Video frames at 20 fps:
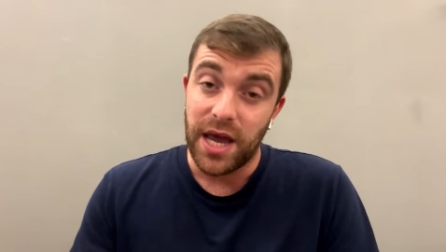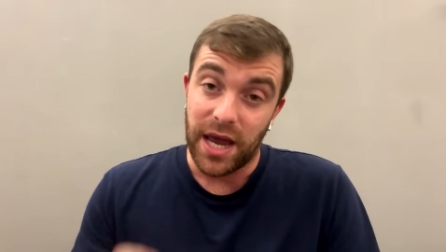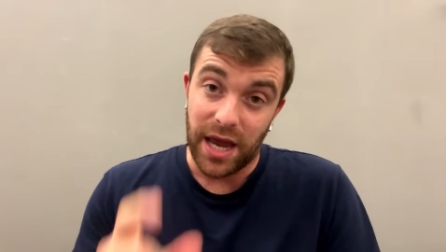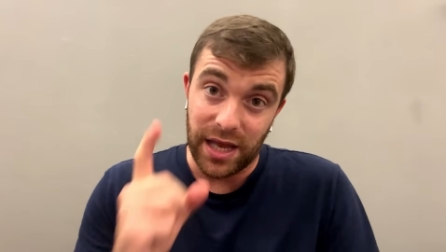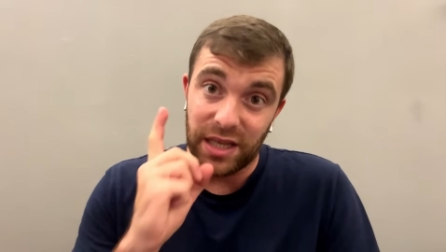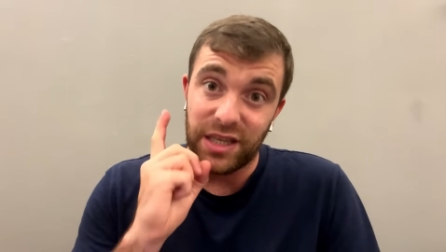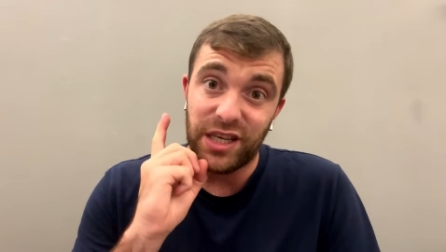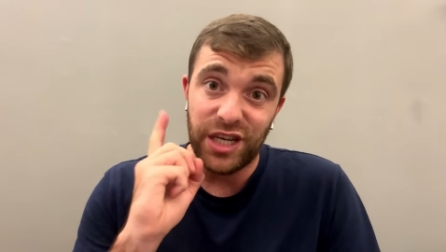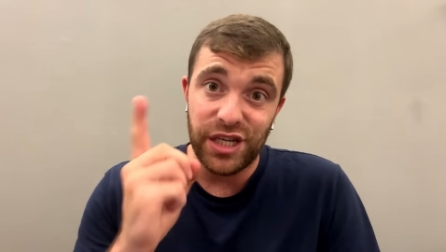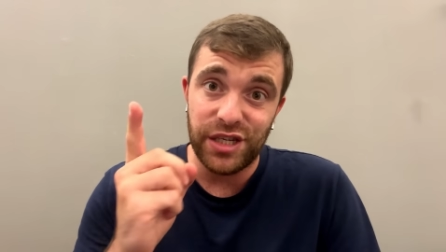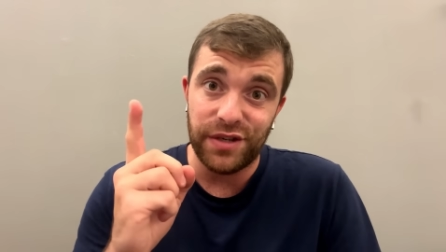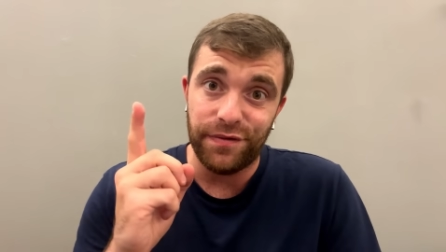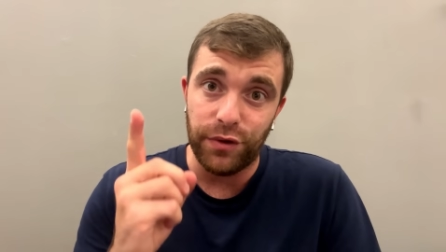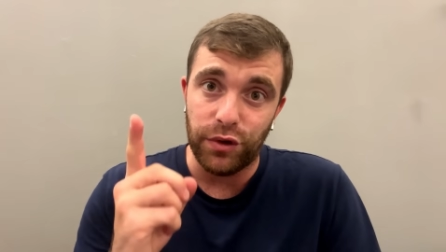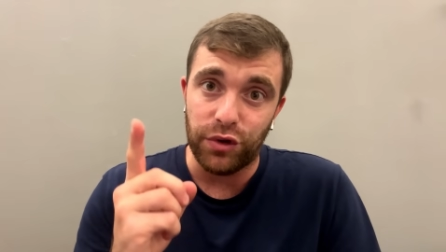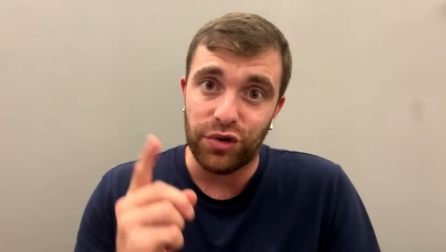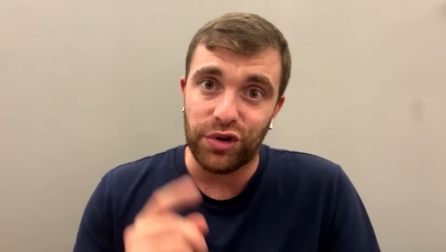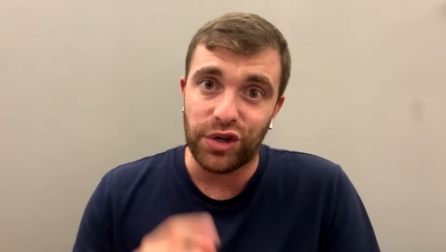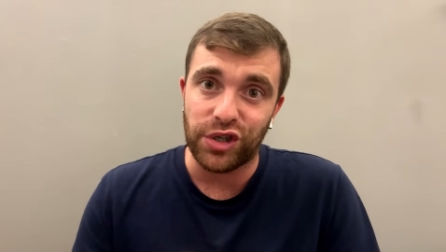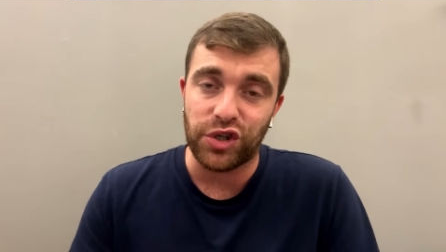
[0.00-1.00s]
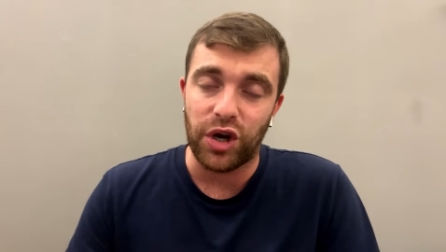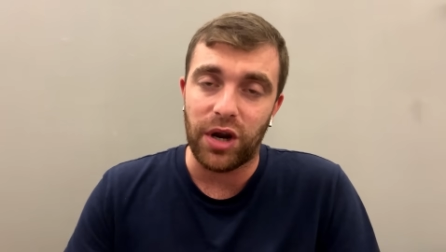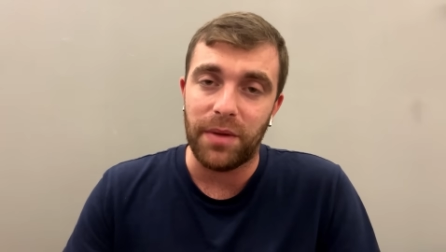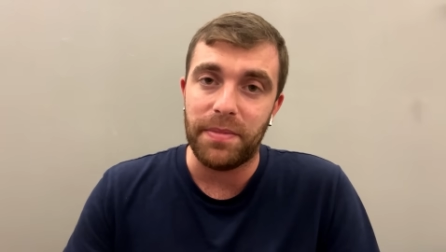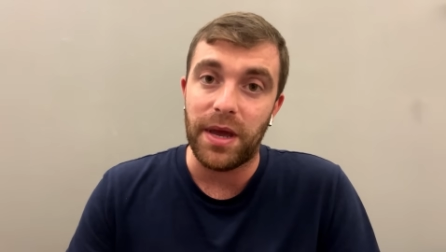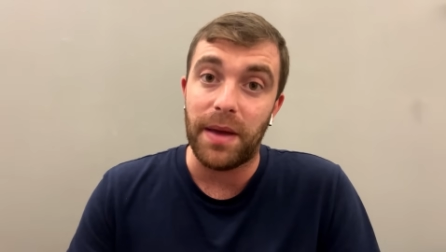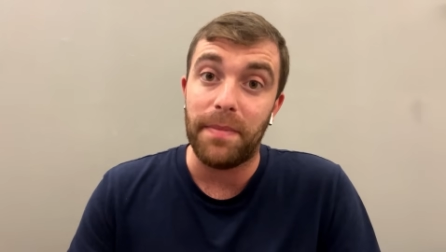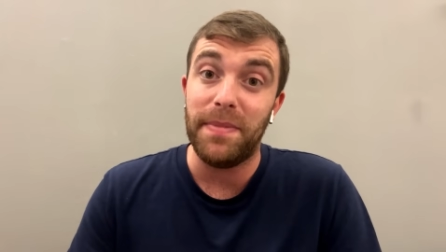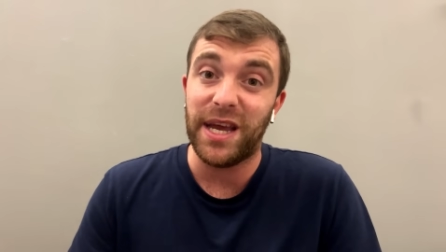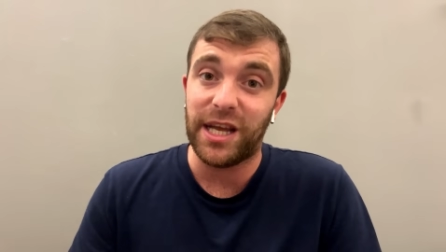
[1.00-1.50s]
and his future is going to
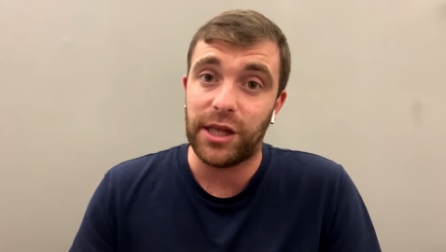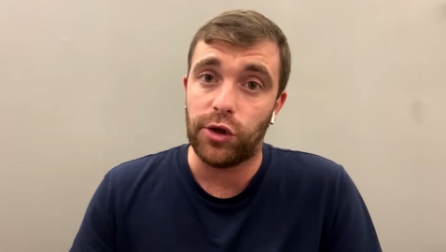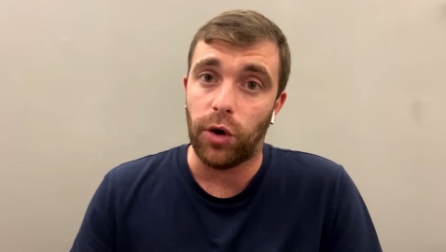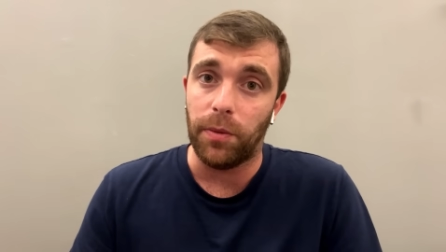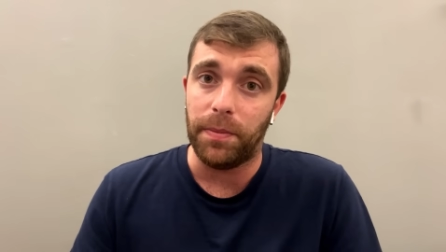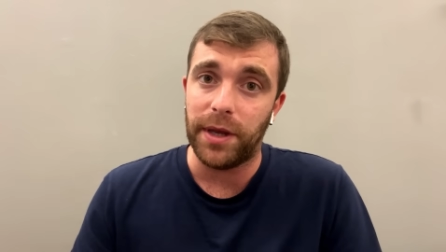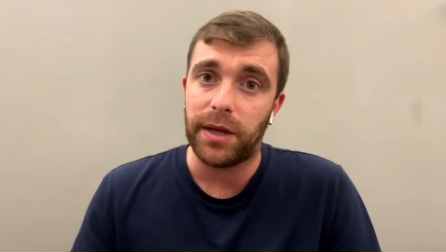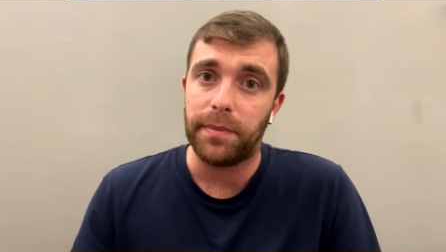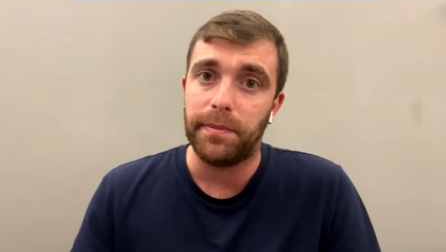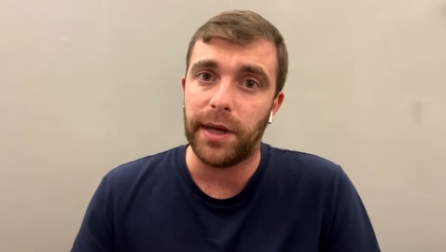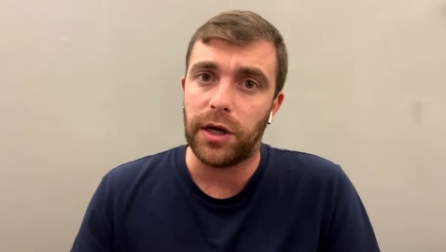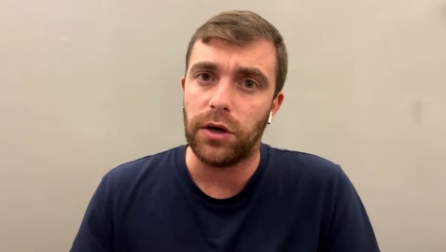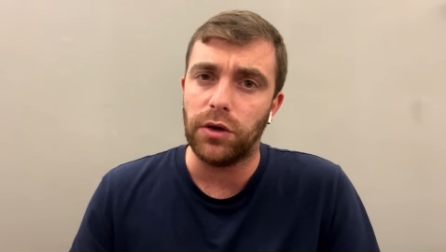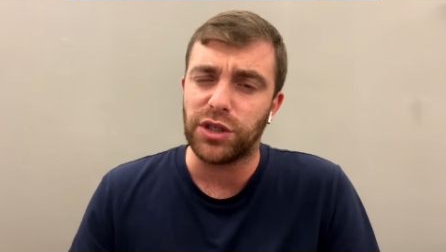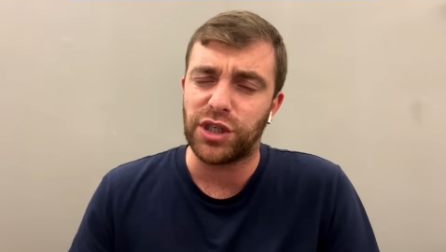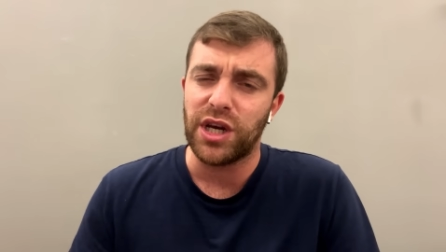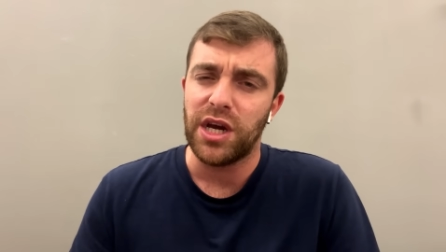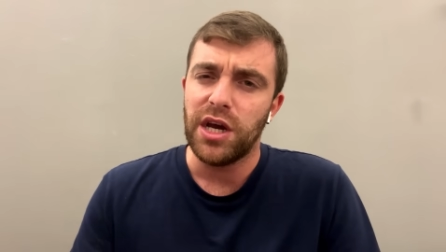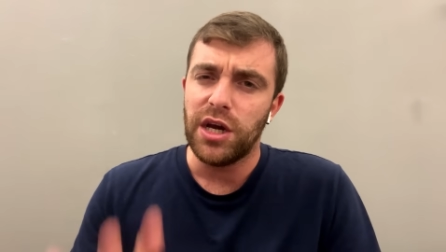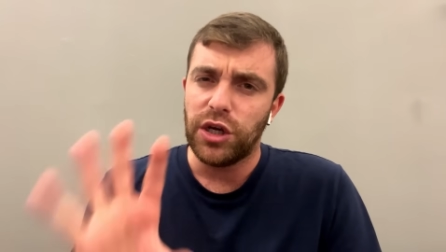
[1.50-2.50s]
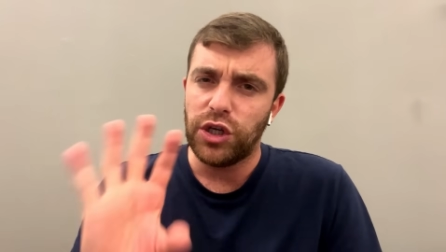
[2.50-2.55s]
be a big topic because